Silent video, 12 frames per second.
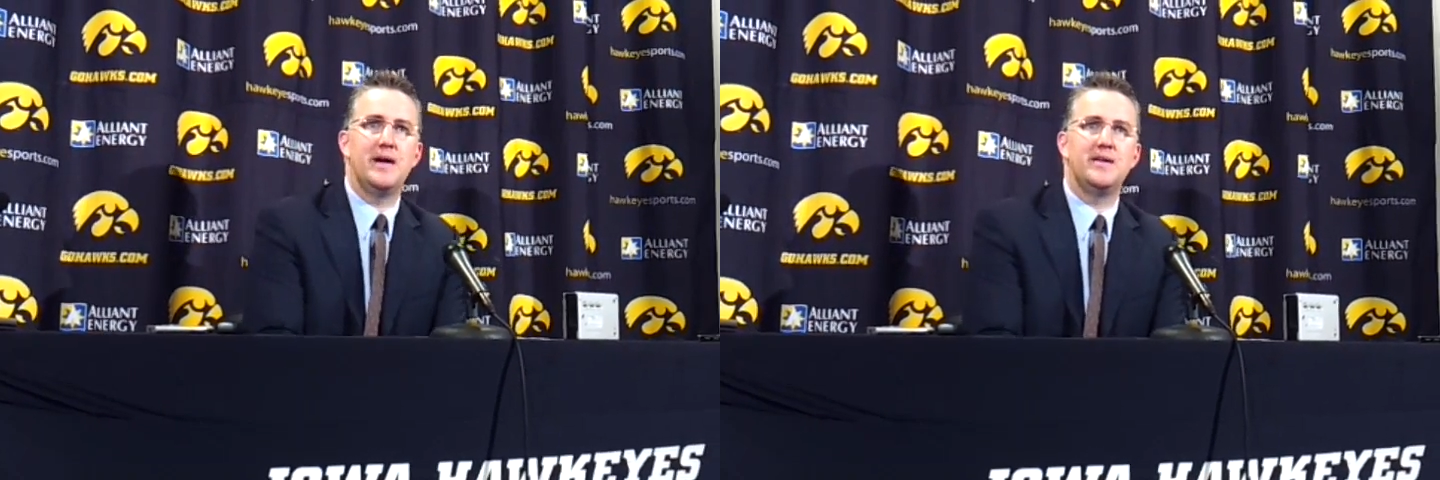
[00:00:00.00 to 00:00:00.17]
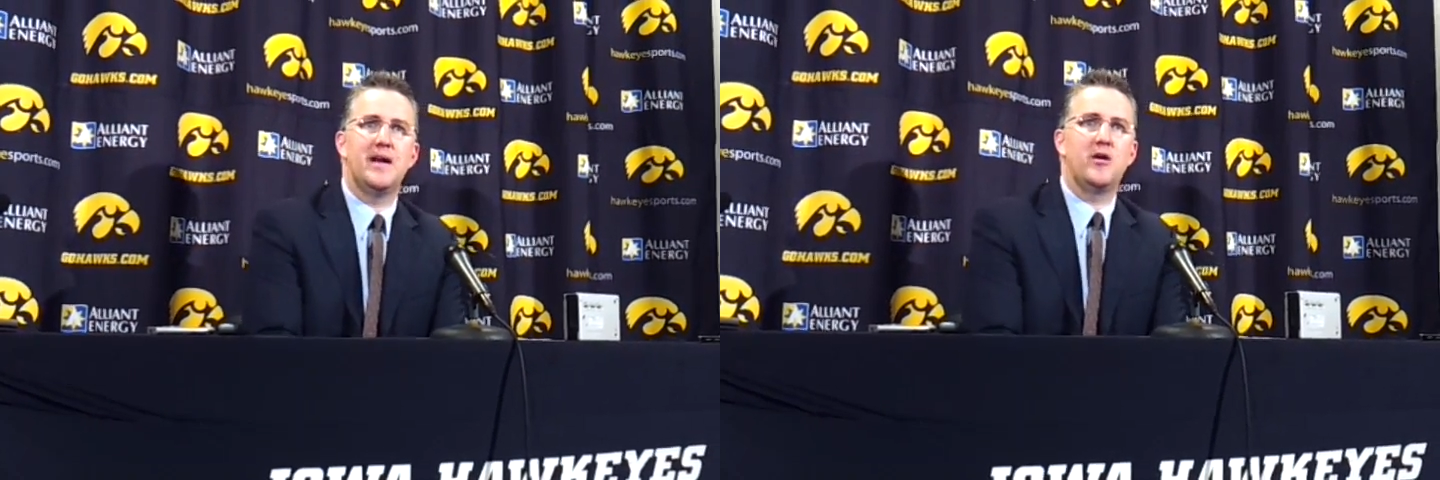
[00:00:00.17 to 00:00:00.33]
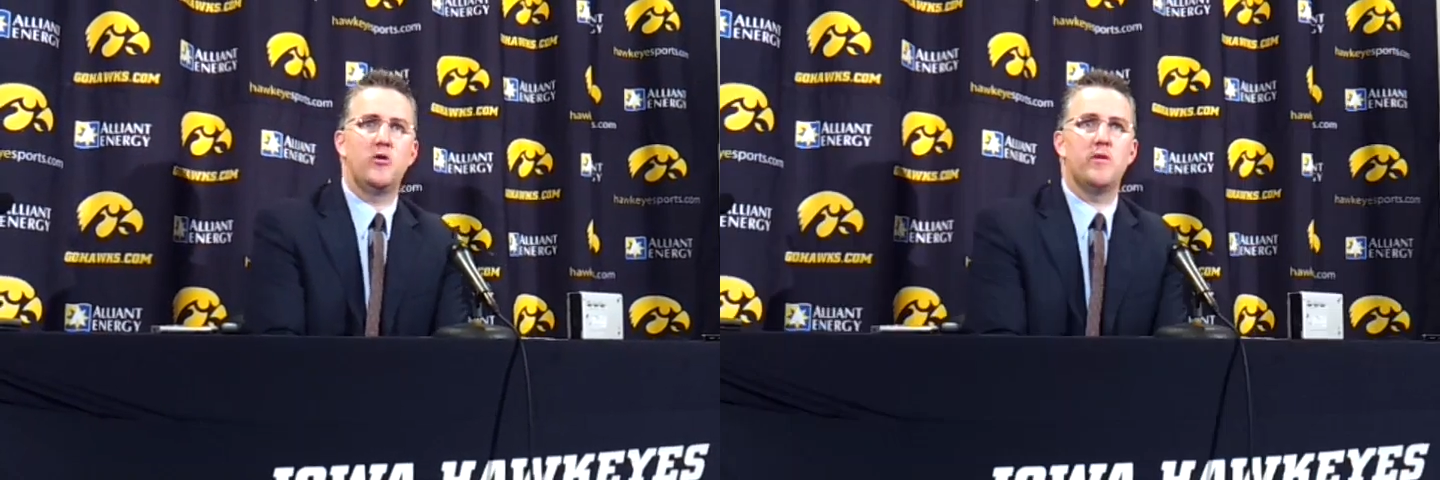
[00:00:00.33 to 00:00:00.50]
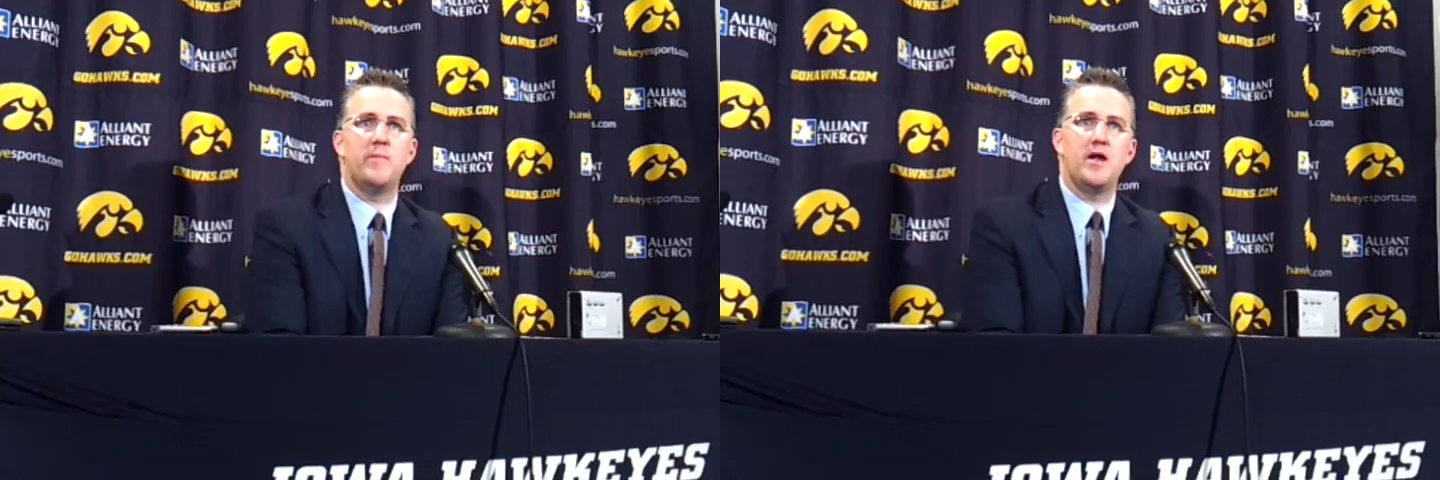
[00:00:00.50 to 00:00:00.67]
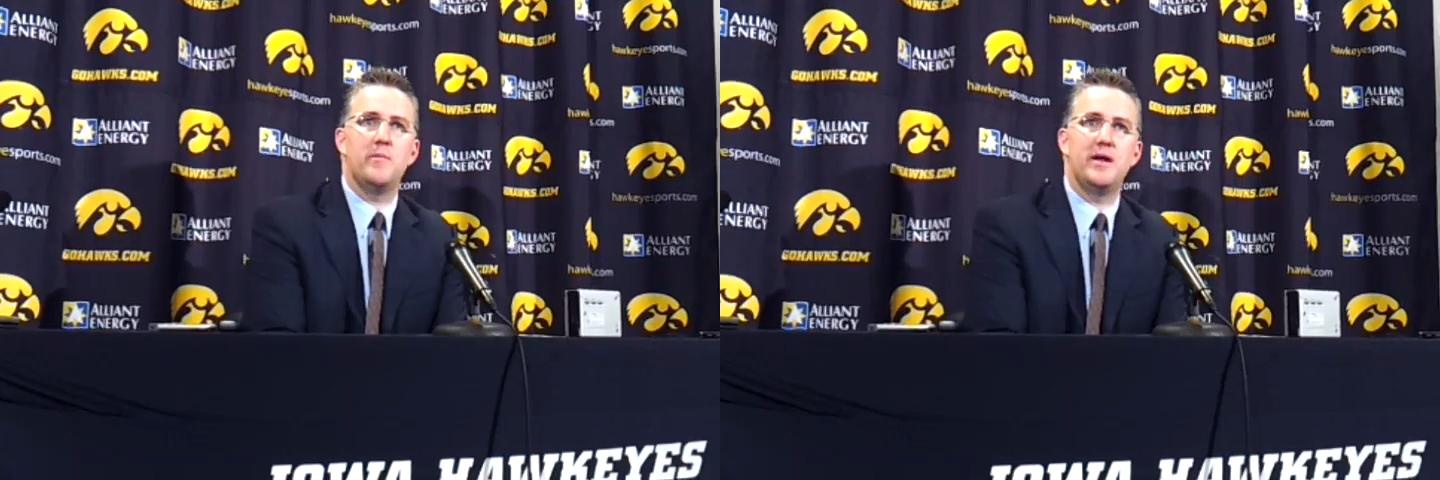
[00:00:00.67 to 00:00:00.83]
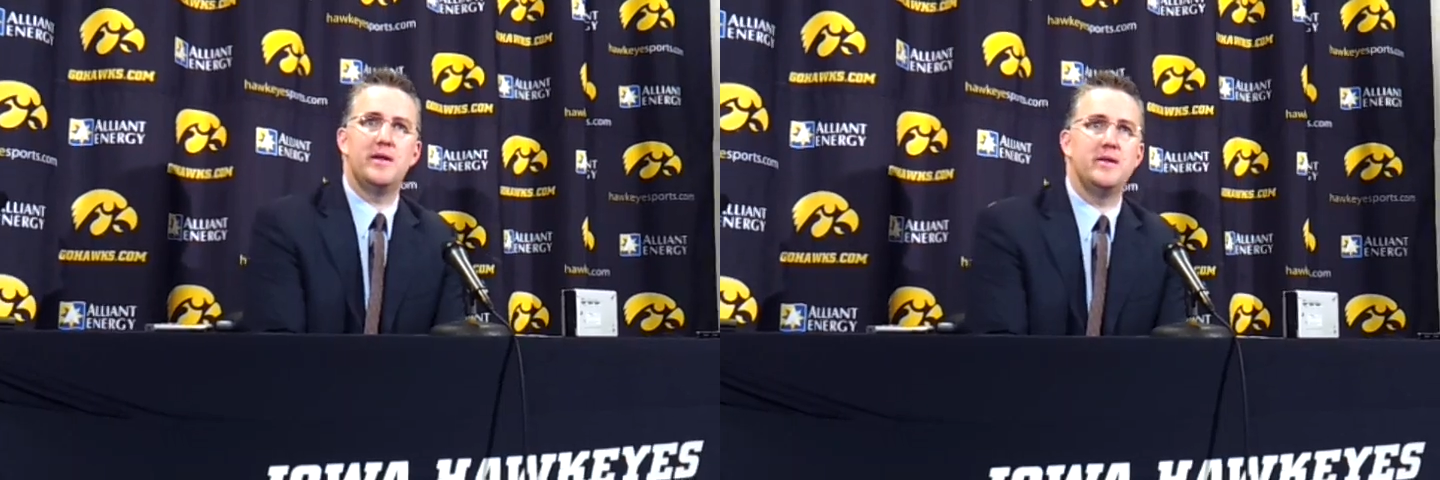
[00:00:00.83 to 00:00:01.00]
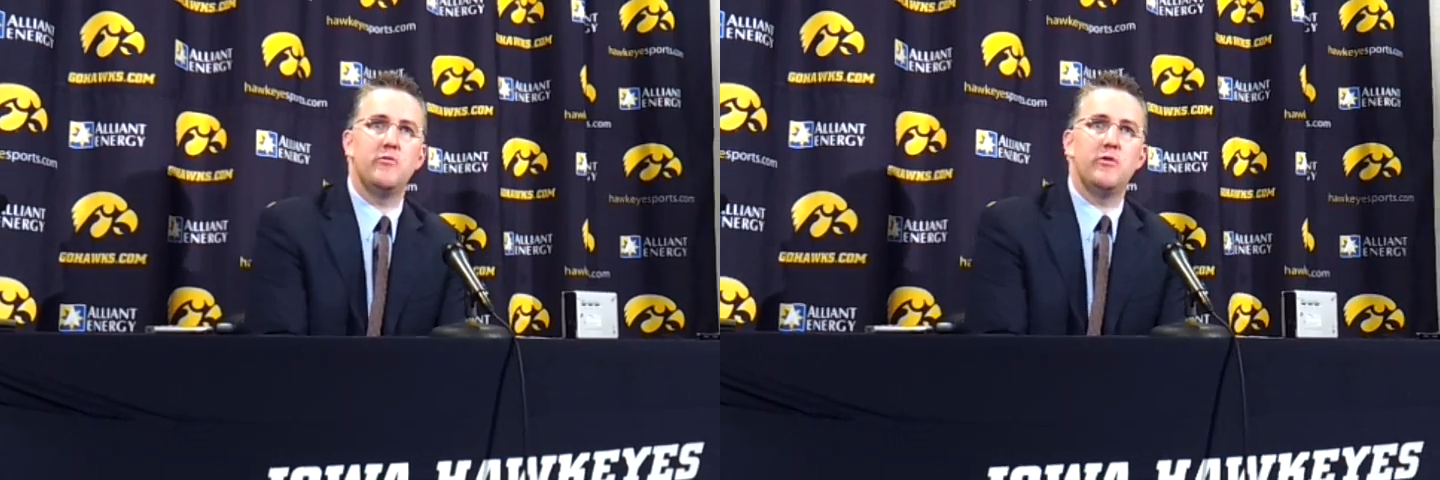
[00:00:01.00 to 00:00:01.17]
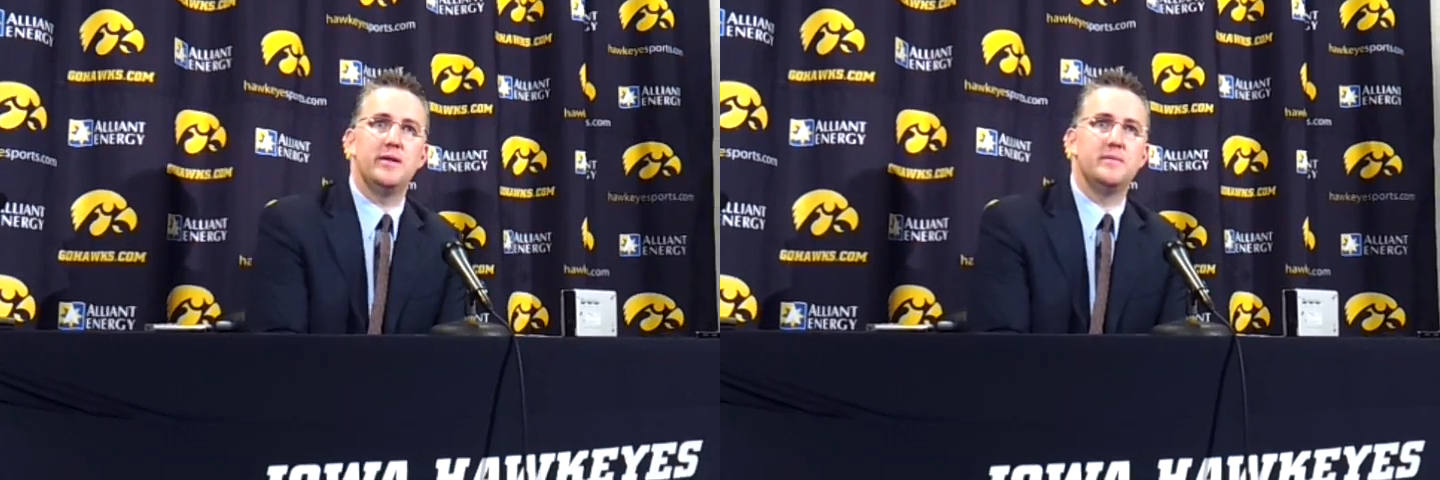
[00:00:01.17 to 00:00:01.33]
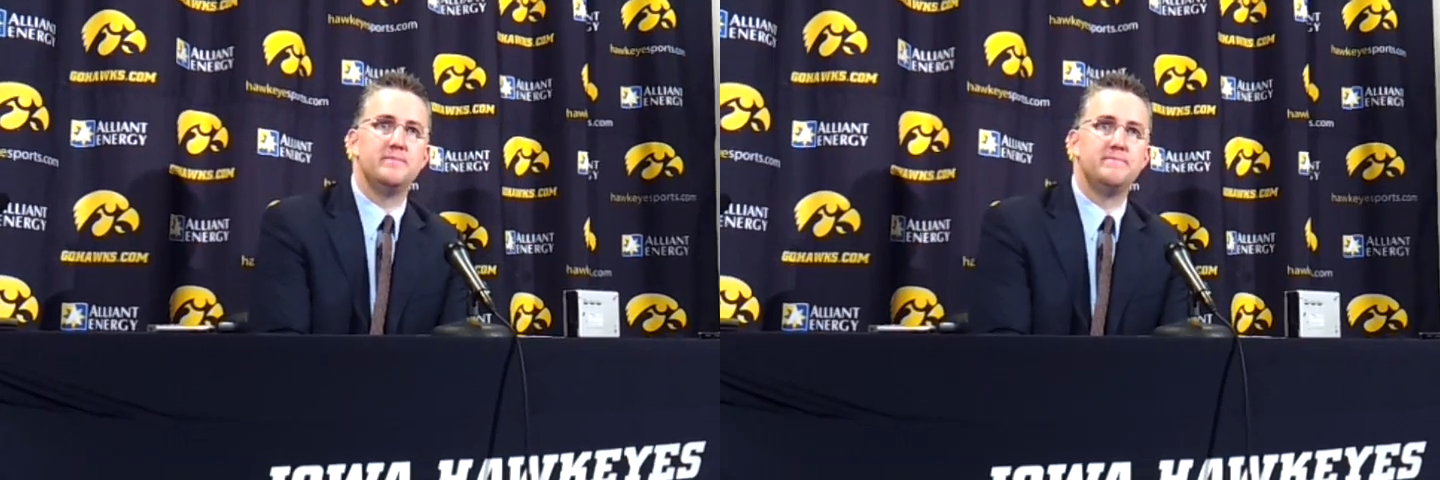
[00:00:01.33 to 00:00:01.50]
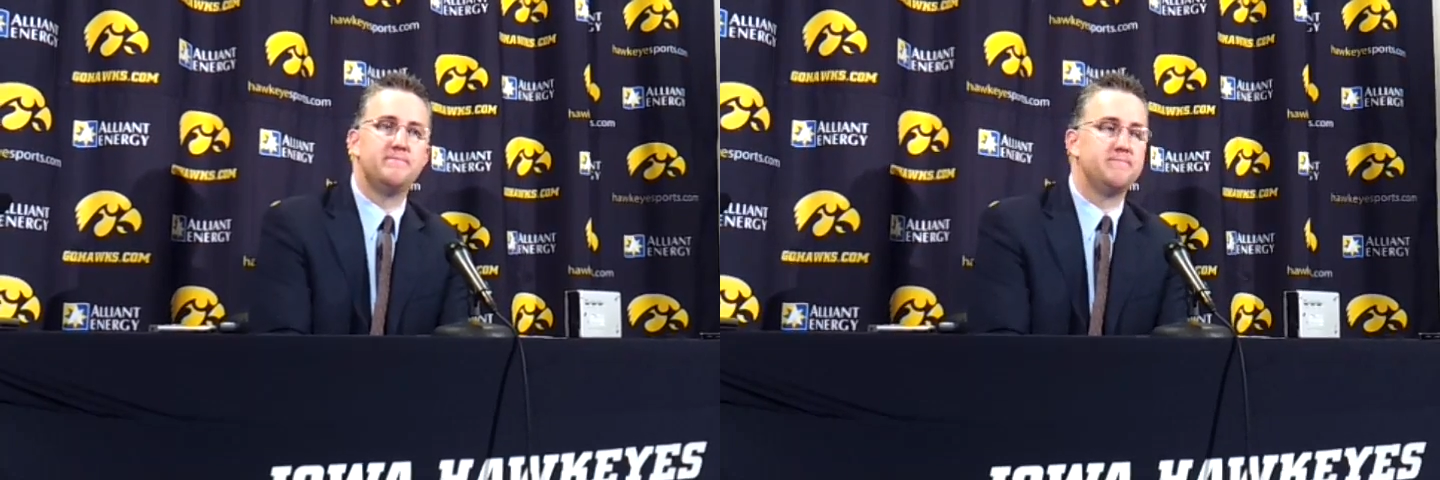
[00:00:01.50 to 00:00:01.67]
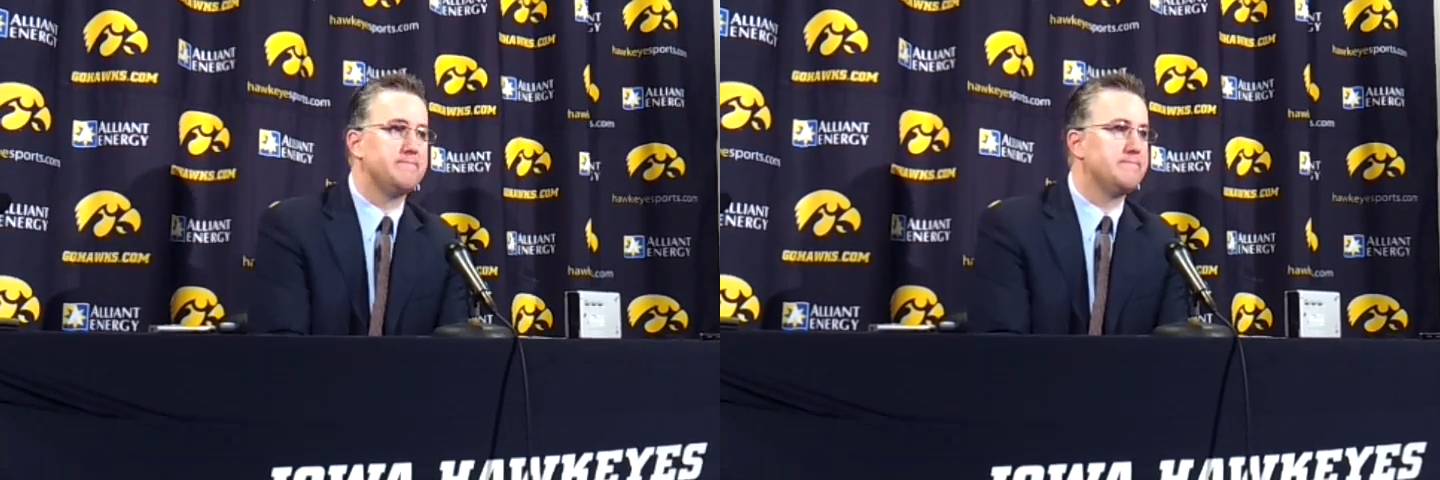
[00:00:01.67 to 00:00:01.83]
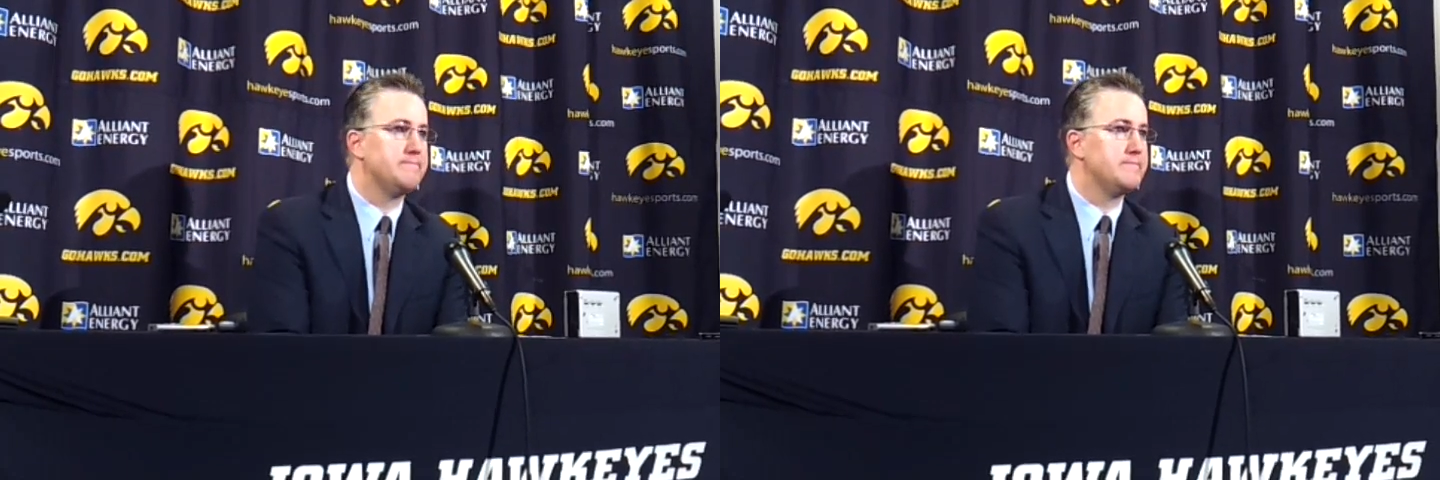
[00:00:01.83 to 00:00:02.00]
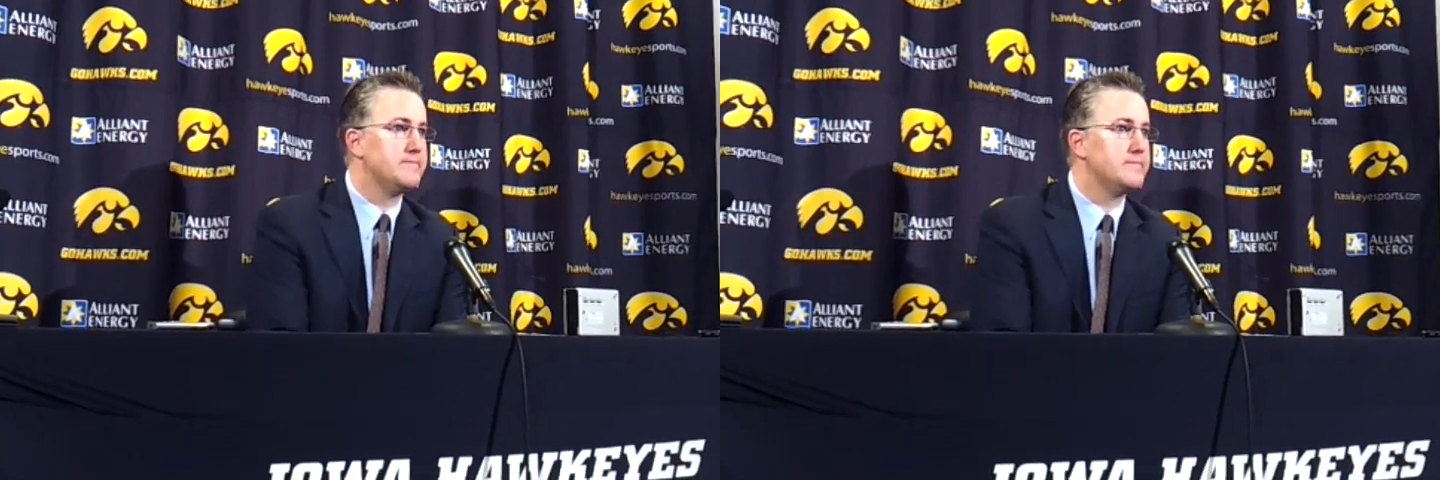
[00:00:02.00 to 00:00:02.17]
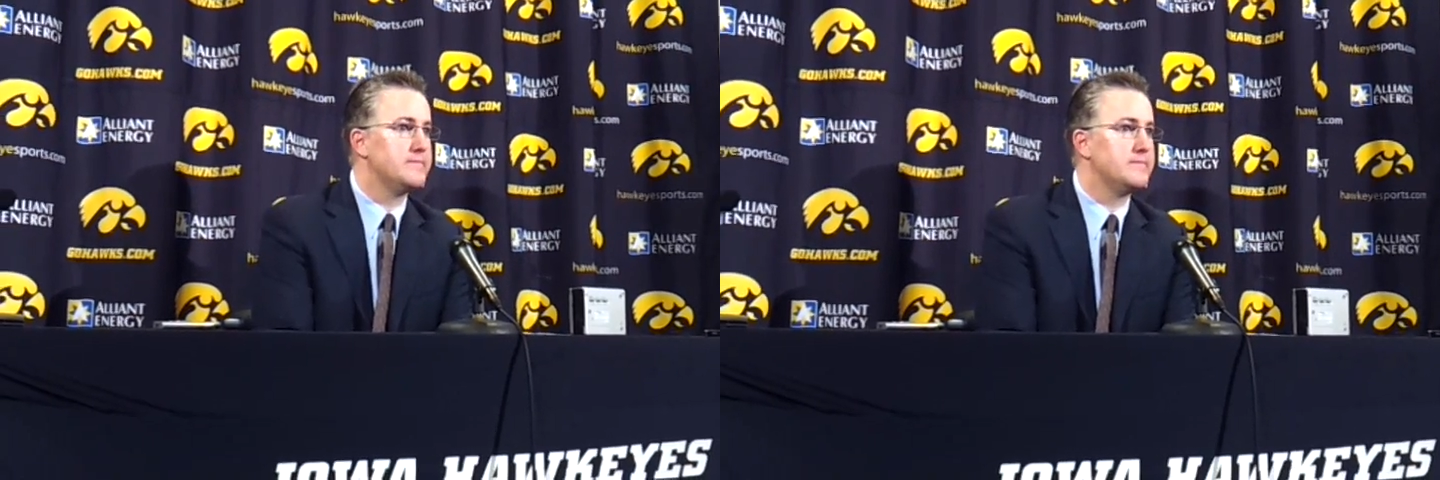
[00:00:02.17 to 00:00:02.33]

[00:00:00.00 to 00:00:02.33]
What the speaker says: Right. I heard about it, but I didn't read it.